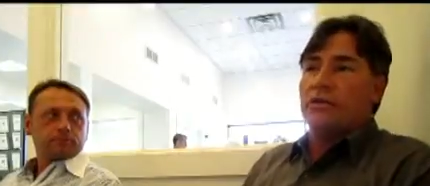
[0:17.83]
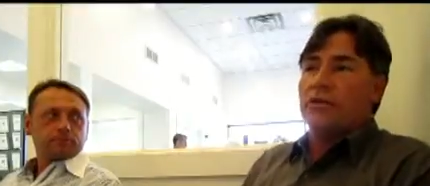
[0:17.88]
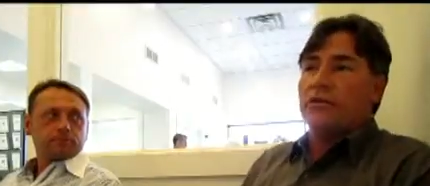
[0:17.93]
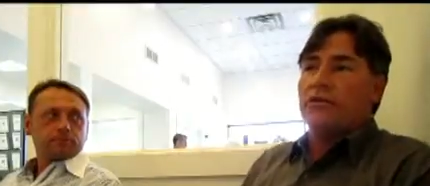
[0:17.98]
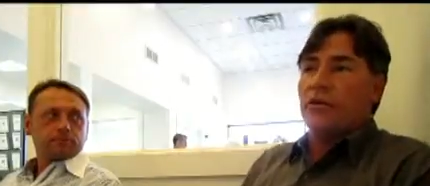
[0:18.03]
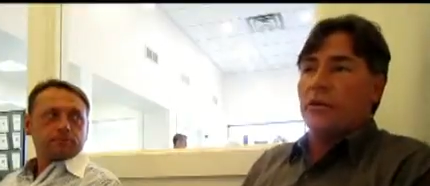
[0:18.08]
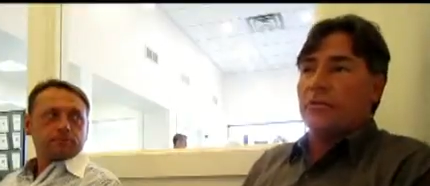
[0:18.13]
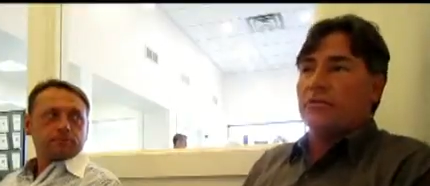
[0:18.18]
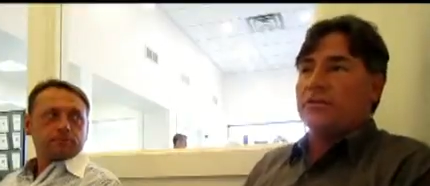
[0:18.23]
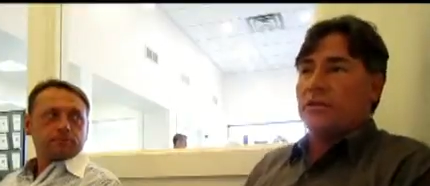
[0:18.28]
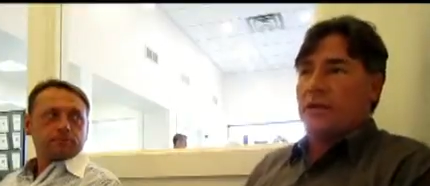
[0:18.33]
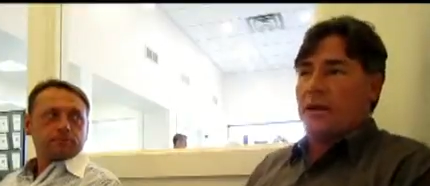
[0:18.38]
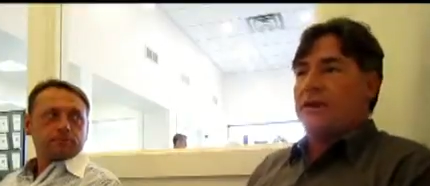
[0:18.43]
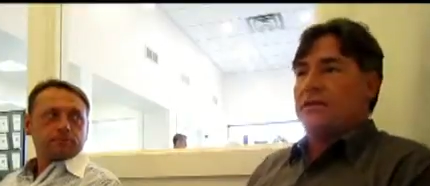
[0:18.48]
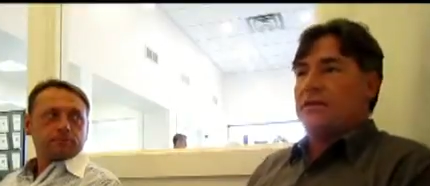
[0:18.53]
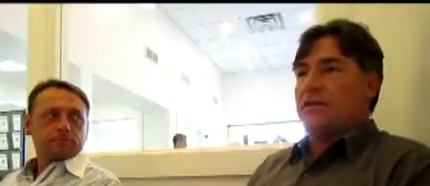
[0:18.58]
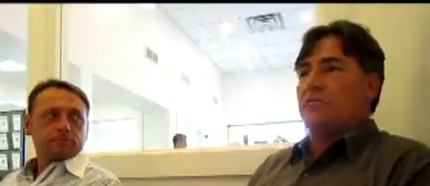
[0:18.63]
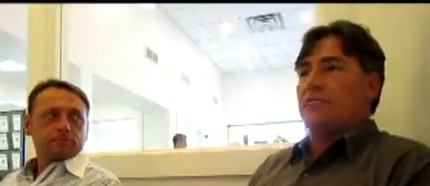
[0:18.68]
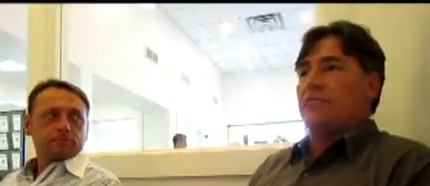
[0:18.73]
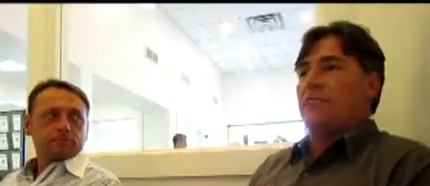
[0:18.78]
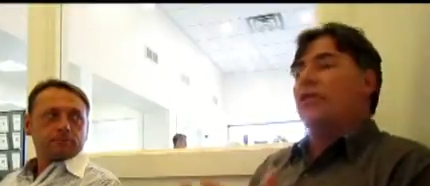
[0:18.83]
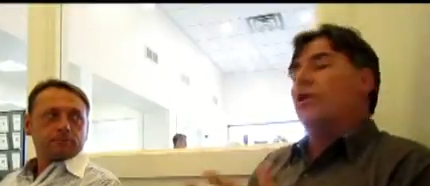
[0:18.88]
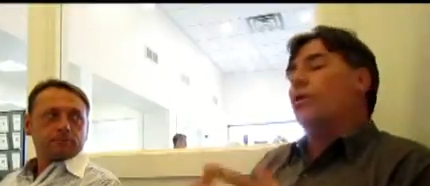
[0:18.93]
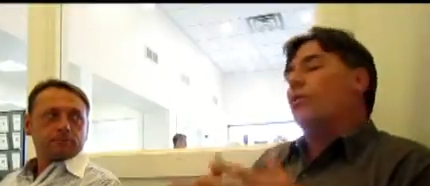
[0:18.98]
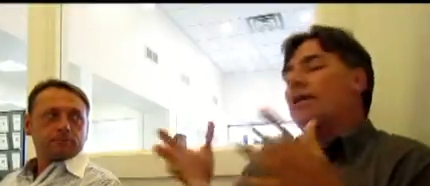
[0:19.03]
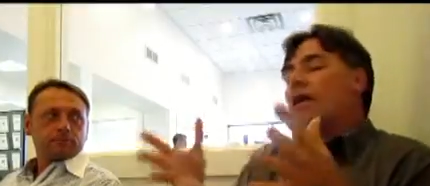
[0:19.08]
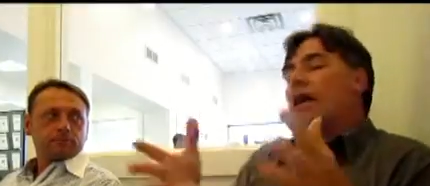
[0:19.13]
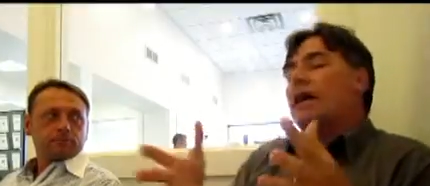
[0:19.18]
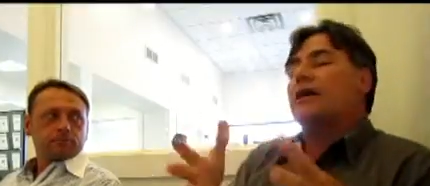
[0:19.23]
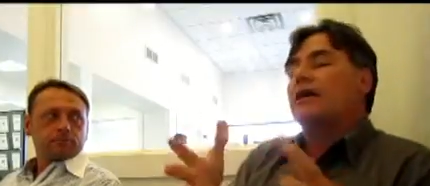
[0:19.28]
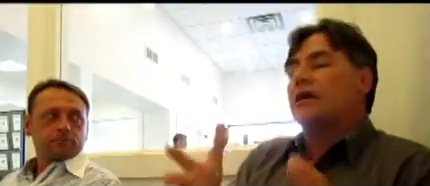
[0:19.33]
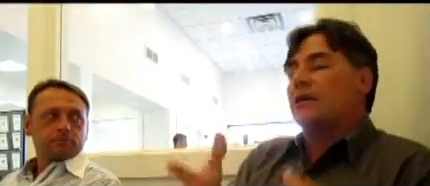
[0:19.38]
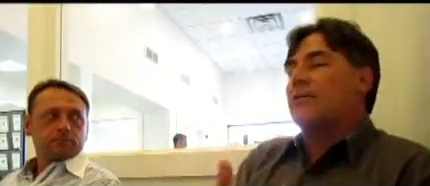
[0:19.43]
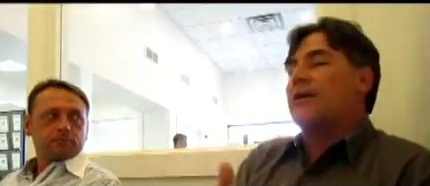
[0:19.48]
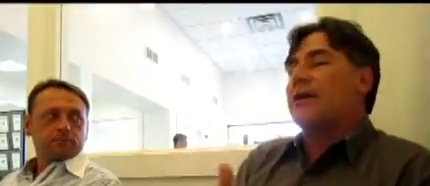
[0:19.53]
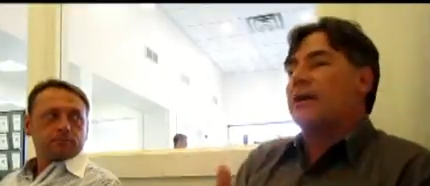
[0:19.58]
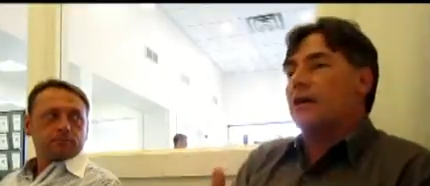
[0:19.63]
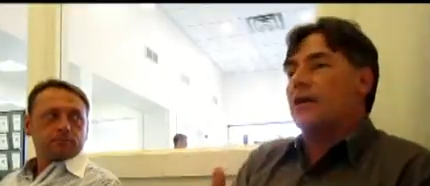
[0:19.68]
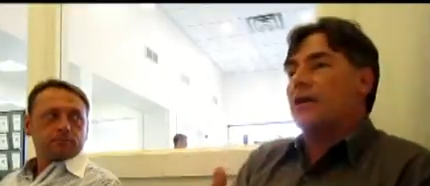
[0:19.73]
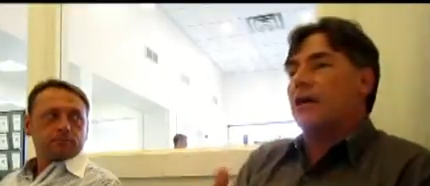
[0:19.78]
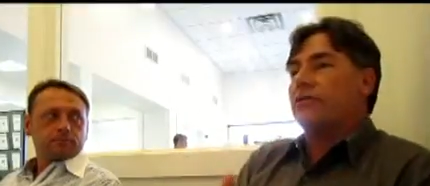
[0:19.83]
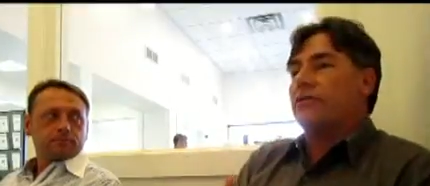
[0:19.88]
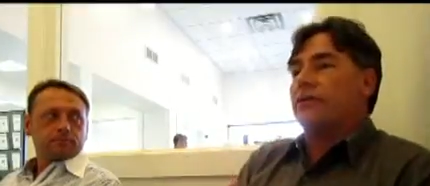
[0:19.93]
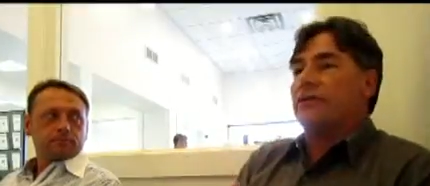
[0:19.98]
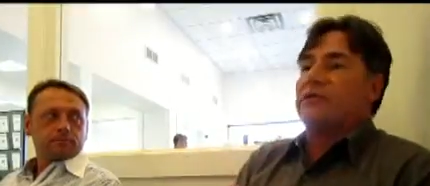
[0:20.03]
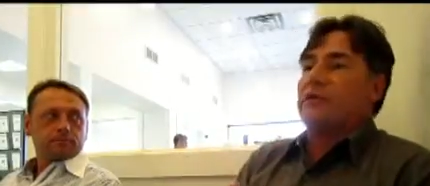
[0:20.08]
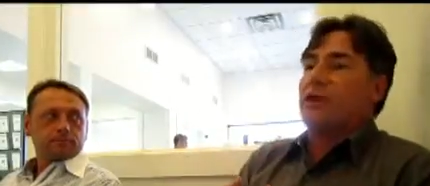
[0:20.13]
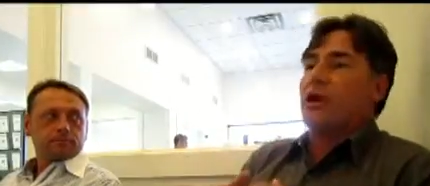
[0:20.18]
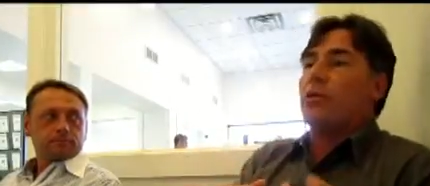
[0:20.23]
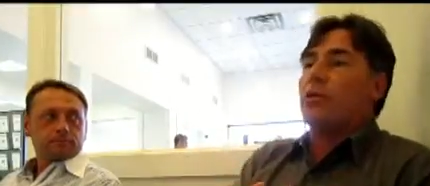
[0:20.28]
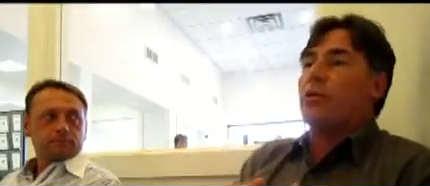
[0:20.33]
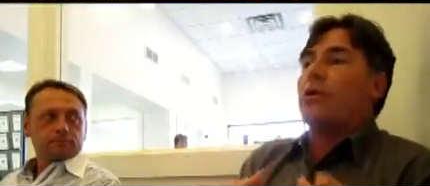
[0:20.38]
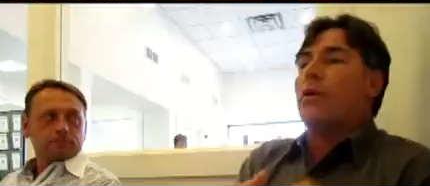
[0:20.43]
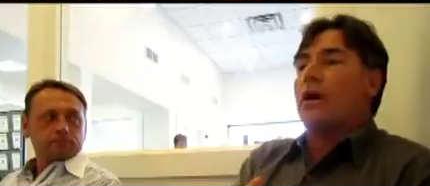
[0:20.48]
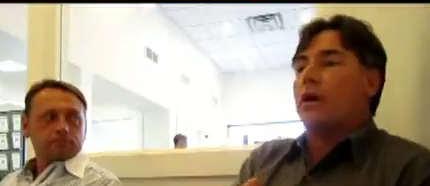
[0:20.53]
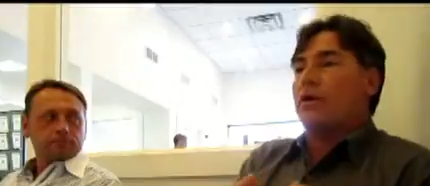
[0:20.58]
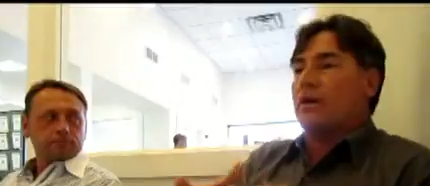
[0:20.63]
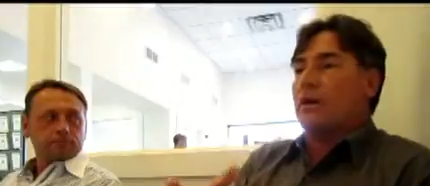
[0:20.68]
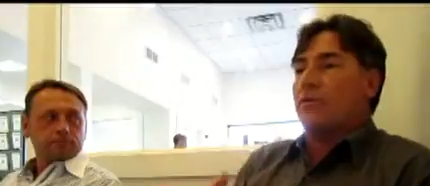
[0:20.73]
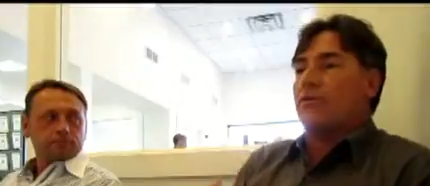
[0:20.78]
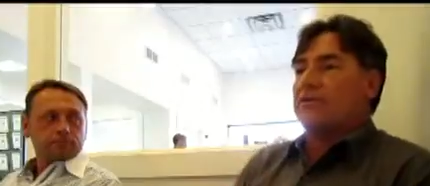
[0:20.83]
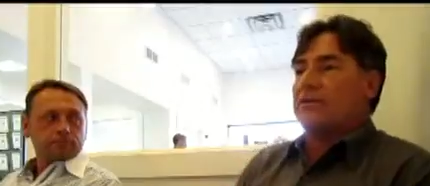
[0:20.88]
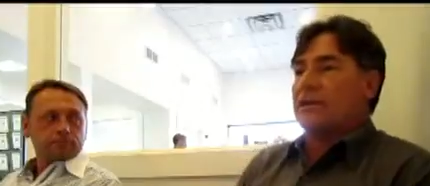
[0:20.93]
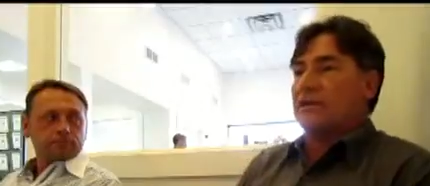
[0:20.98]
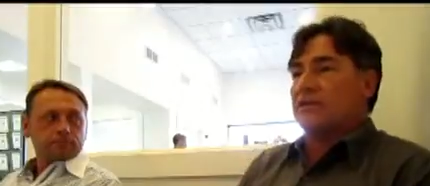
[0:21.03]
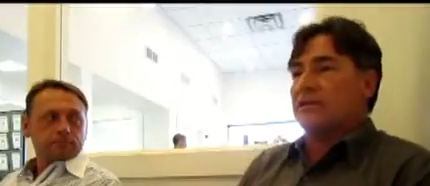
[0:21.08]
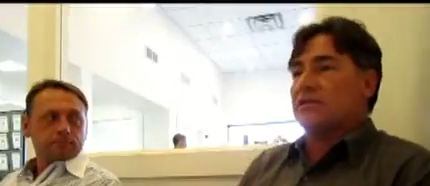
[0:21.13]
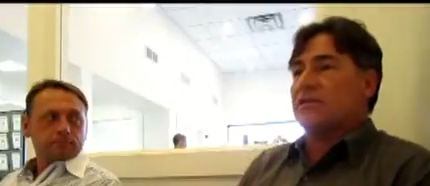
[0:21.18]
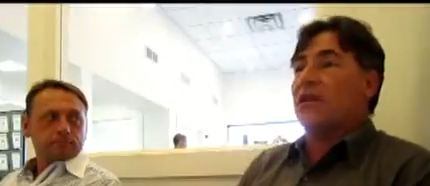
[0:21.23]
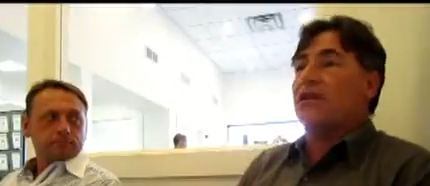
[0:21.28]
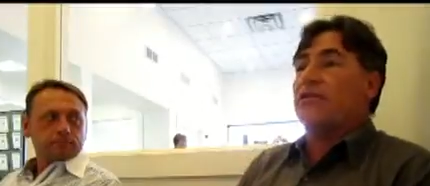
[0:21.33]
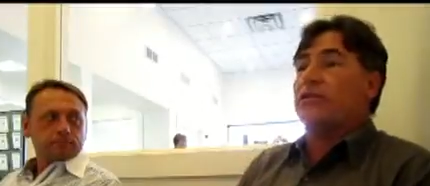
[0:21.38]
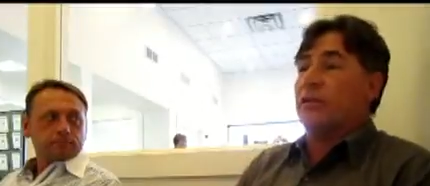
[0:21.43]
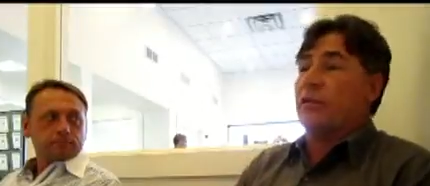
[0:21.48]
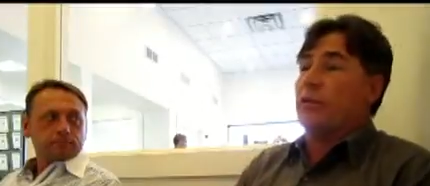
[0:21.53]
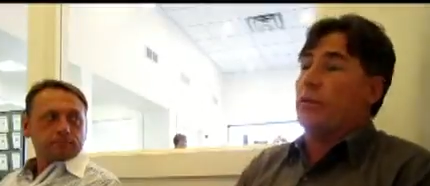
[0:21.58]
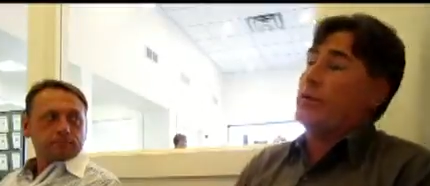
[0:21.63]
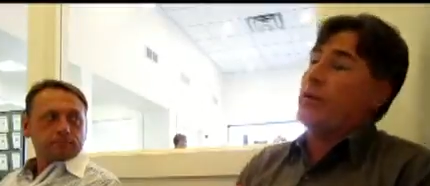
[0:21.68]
Speaker 1: The films that end up, you know, we're not going to pick a country and say, oh, we want to represent this country.